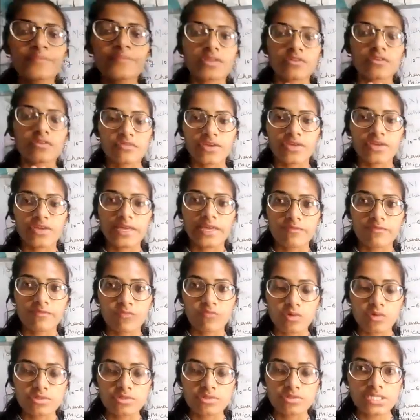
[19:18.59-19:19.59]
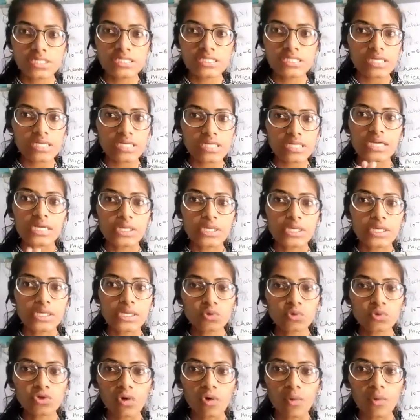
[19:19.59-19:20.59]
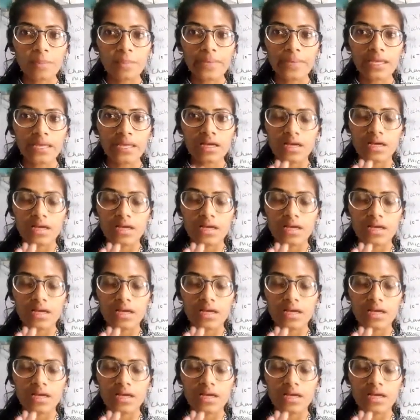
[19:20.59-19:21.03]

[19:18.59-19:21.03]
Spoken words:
we wanted a new topic,